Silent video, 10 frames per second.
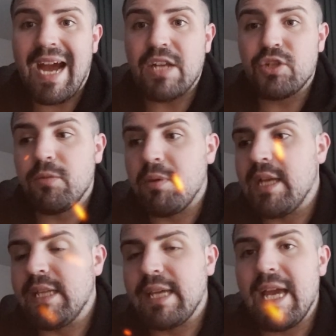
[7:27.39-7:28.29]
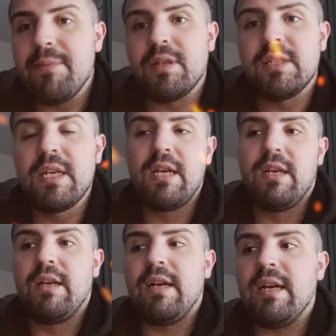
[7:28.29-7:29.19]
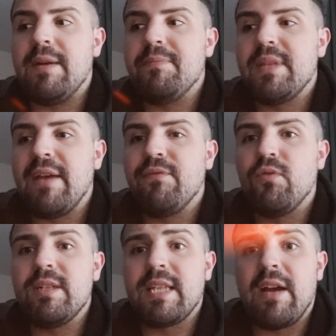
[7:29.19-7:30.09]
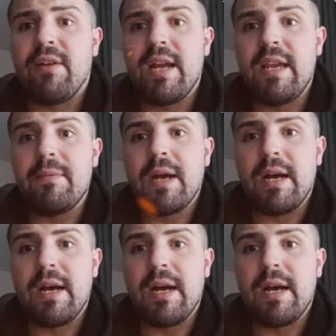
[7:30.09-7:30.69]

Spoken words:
as you're playing the game, and therefore is there a